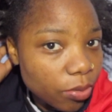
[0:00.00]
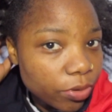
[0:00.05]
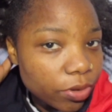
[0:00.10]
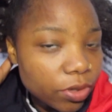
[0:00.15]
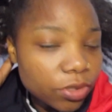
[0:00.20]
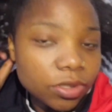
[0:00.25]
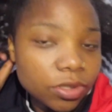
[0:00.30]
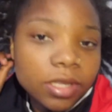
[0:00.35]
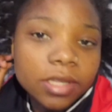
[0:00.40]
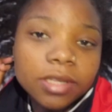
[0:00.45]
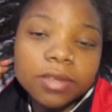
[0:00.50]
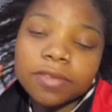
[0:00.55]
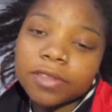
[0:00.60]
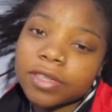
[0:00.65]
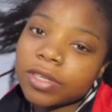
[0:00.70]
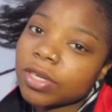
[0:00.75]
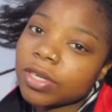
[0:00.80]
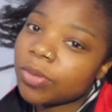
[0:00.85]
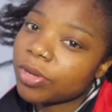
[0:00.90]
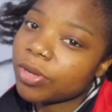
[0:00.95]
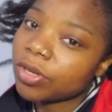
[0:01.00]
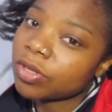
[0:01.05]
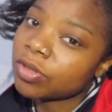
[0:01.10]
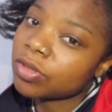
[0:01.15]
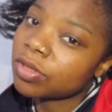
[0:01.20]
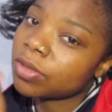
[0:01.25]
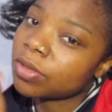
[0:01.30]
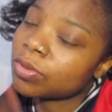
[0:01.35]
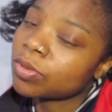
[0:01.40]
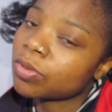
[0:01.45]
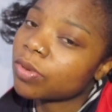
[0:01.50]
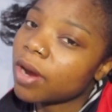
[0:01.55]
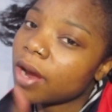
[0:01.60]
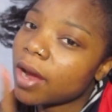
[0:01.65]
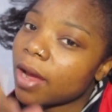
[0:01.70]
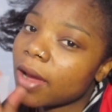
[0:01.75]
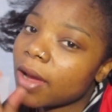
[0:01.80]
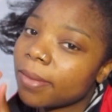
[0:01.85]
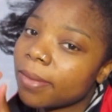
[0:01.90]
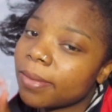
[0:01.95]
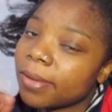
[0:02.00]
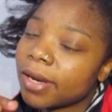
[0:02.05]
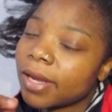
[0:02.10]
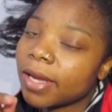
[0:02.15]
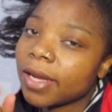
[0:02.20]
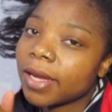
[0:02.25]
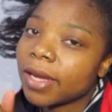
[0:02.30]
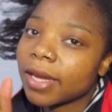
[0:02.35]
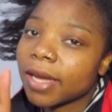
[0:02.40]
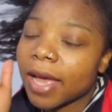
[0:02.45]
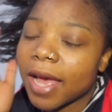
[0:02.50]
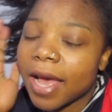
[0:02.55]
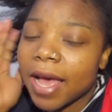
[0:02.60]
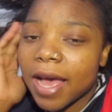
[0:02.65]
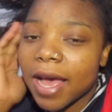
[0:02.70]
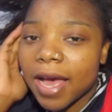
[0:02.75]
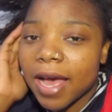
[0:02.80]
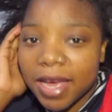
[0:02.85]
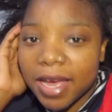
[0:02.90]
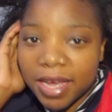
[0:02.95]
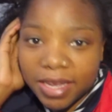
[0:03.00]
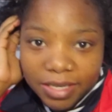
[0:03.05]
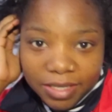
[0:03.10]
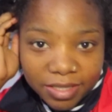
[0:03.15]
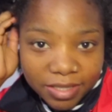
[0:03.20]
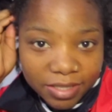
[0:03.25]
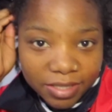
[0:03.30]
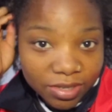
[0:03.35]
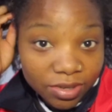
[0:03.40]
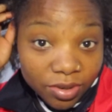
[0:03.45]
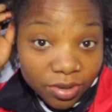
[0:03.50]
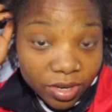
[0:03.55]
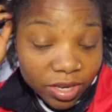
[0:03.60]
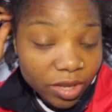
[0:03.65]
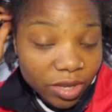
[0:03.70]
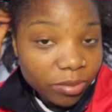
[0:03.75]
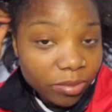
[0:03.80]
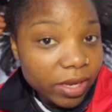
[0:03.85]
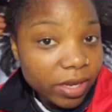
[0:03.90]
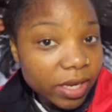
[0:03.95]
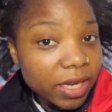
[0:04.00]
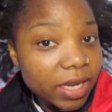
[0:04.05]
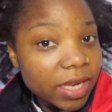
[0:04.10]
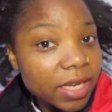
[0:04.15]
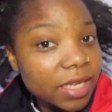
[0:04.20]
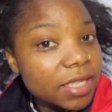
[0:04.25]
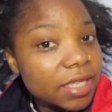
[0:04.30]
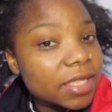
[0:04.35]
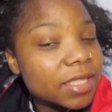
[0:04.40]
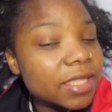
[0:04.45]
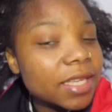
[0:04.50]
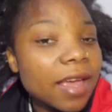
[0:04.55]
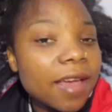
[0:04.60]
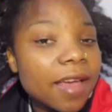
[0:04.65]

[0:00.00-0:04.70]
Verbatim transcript: you enjoyed the video make sure to subscribe like and see you in my next